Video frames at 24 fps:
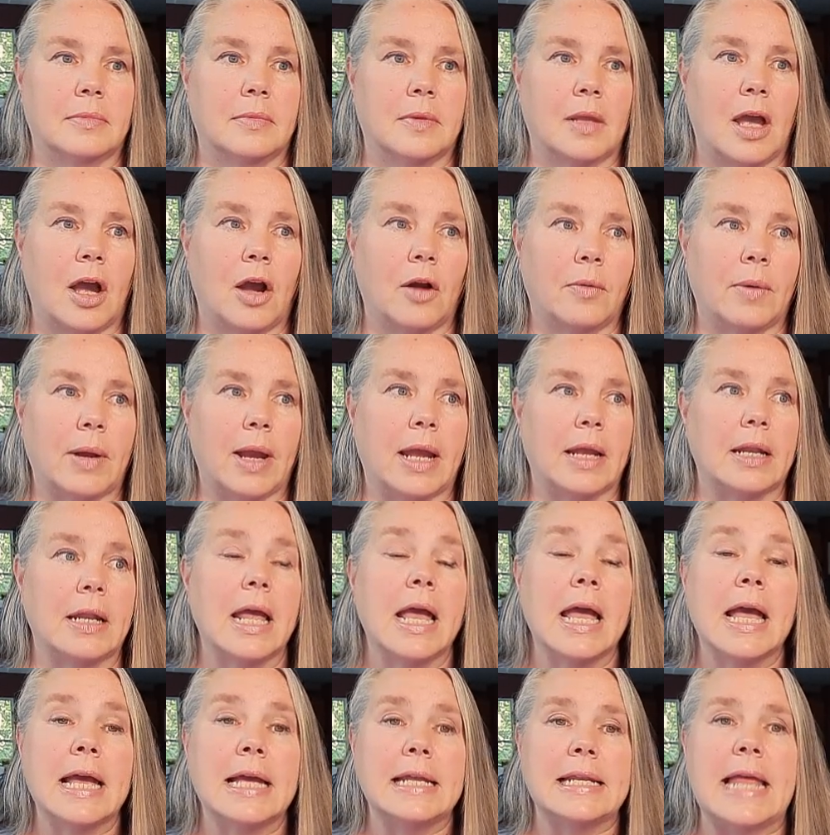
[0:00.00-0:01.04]
All right.
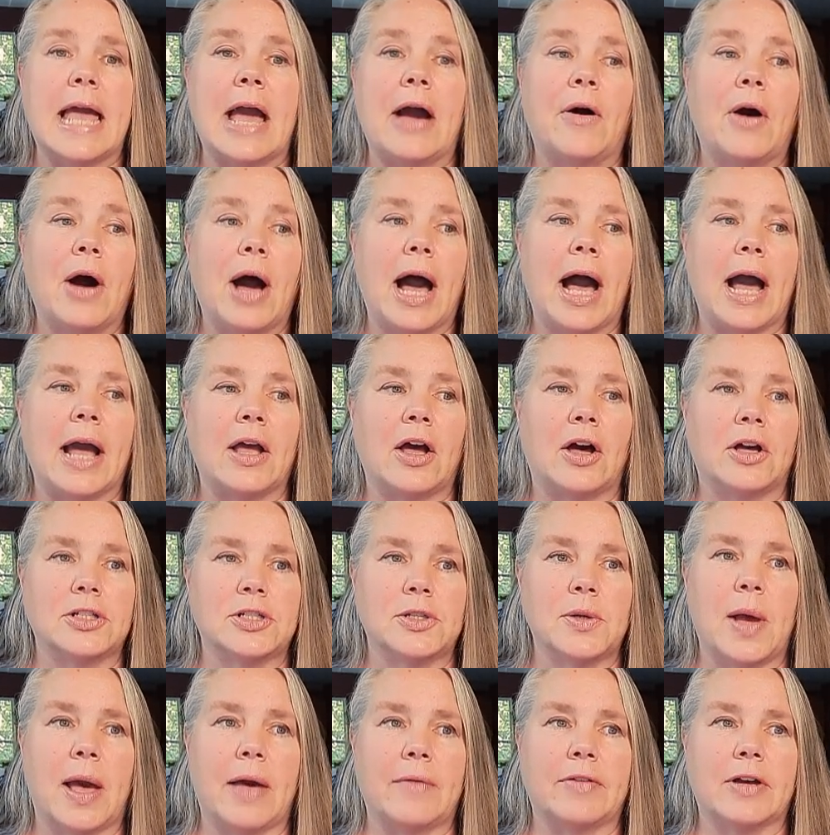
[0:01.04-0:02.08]
Now, I
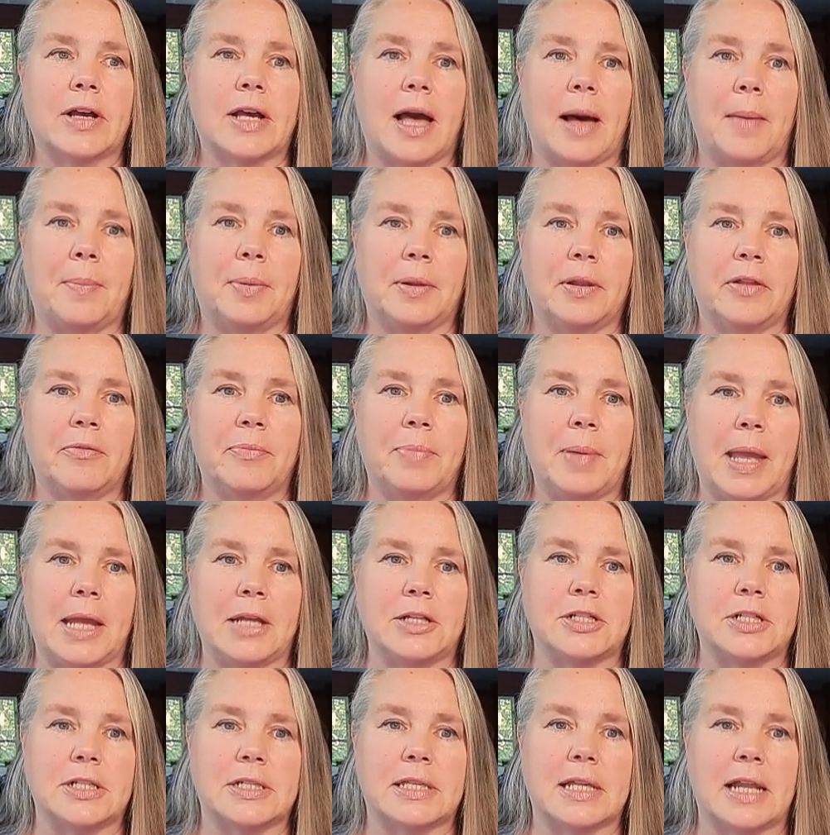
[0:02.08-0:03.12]
also have a couple of
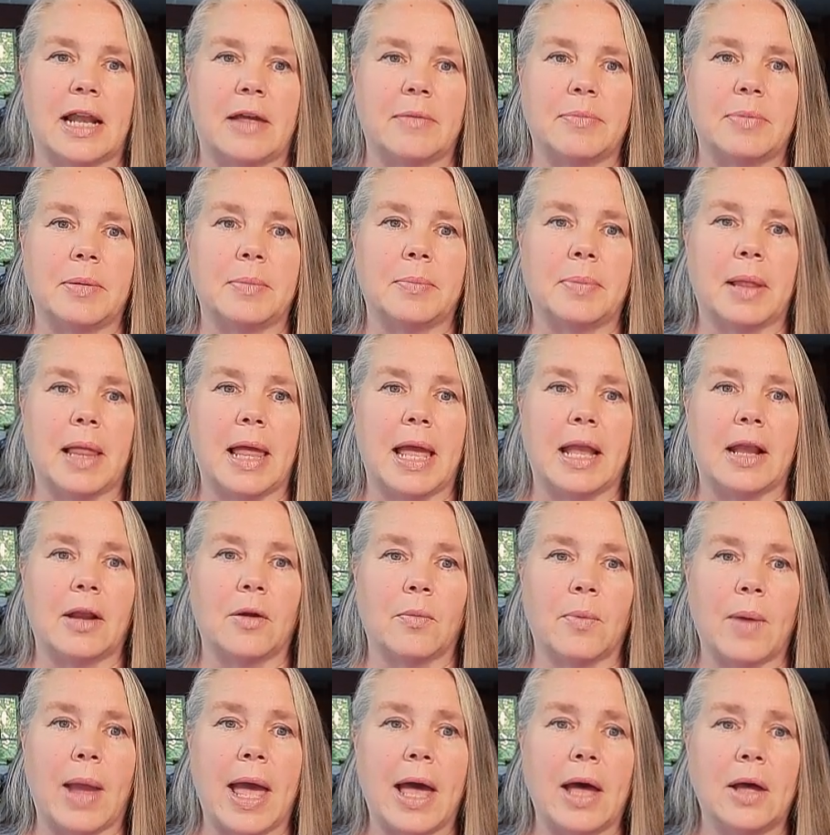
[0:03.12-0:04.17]
pages that I've been playing
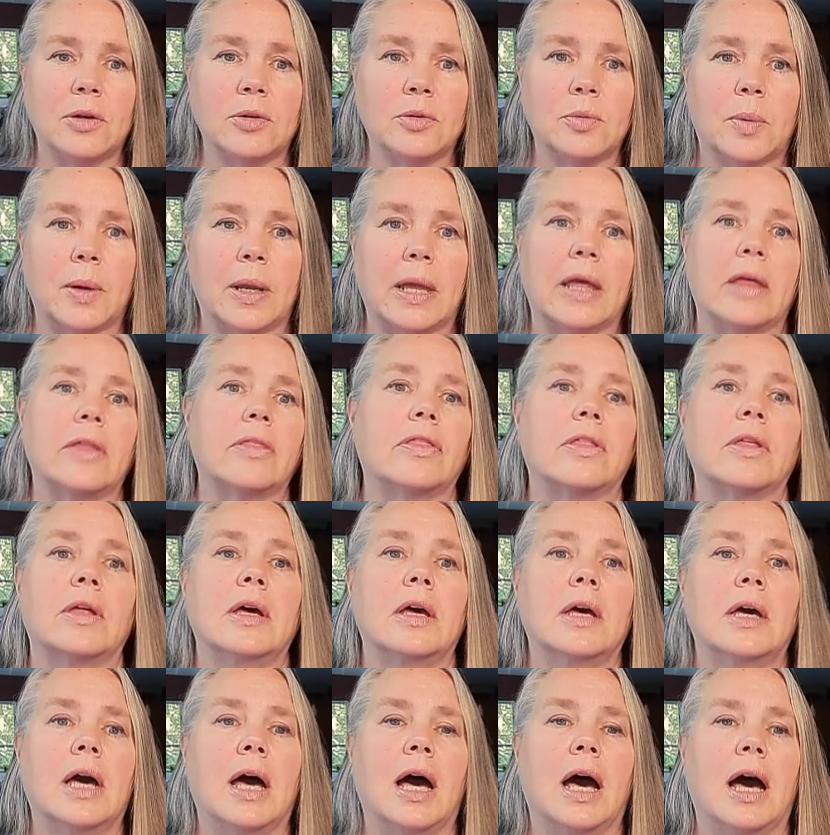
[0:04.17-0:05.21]
around with
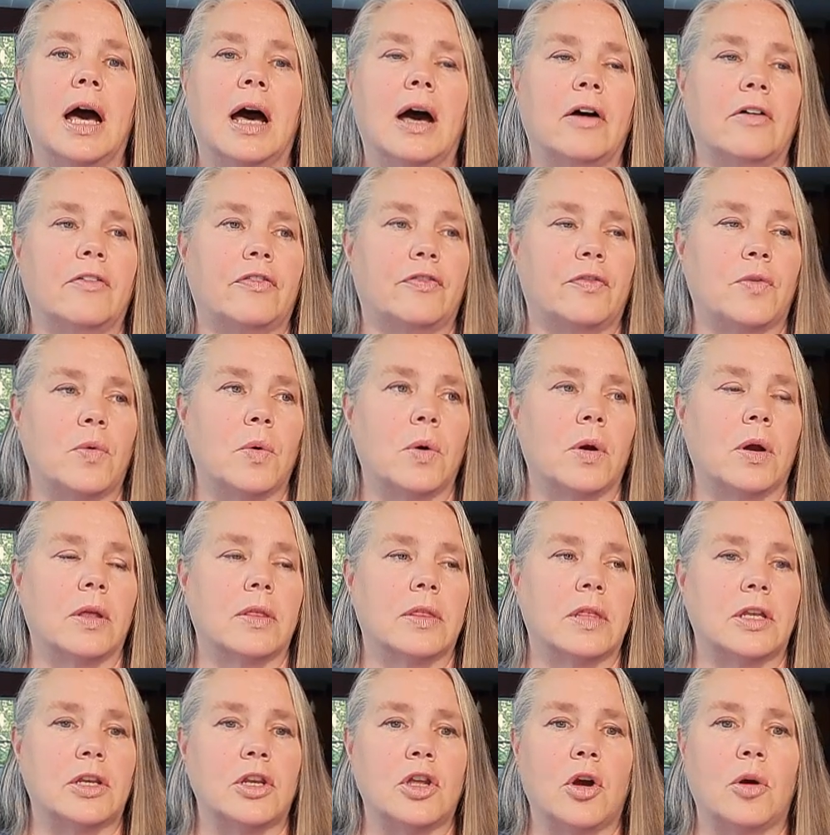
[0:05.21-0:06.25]
for
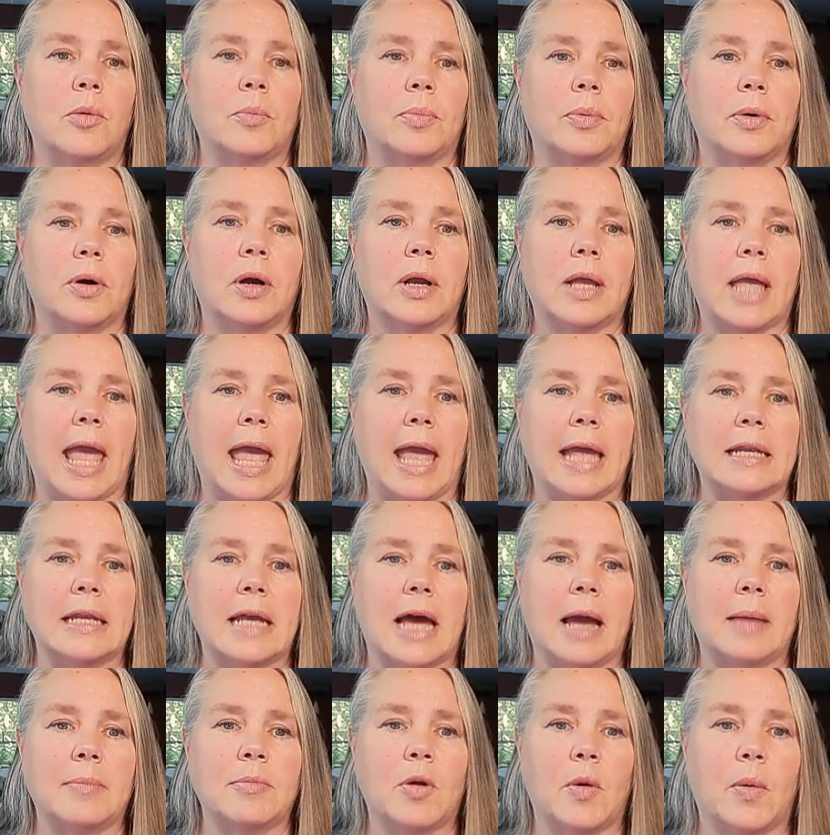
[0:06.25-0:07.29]
the notebook, and
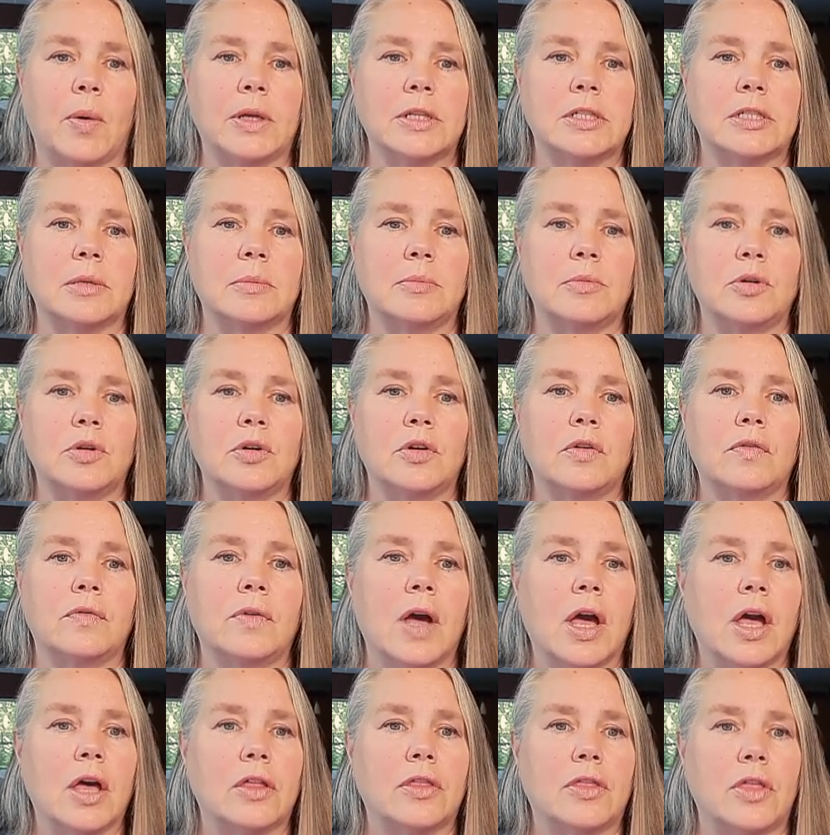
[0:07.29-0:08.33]
I'm going to move
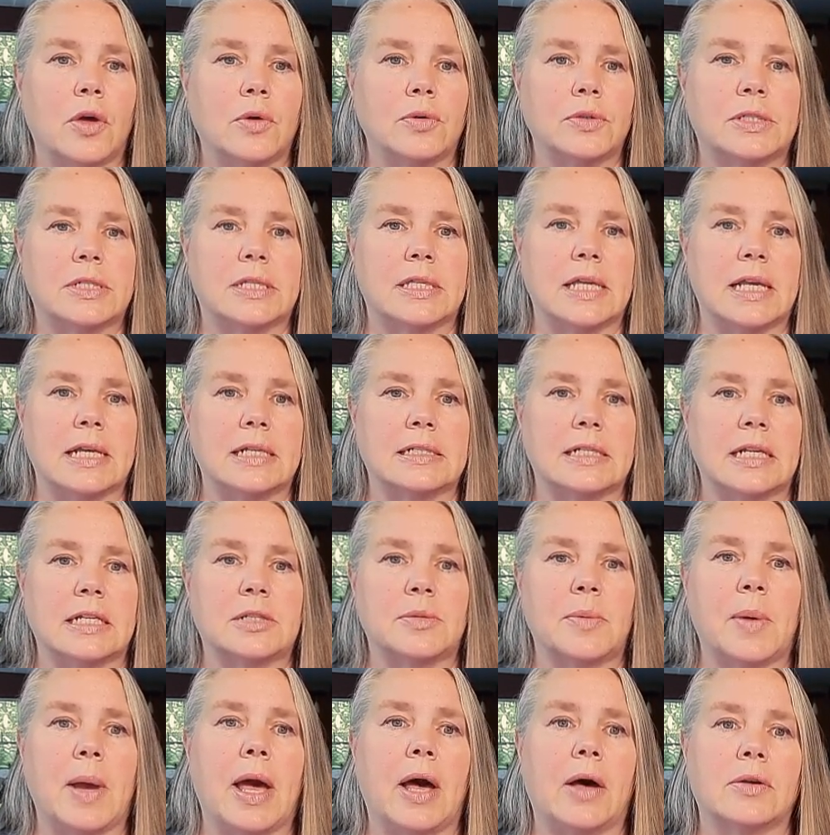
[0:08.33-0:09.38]
those things as
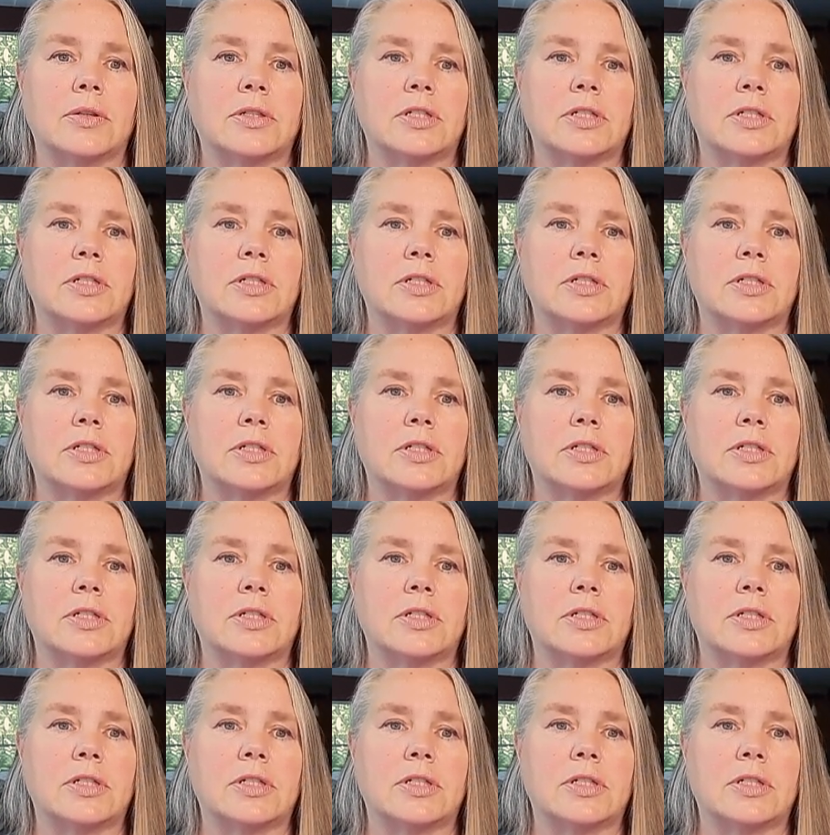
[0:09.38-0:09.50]
well.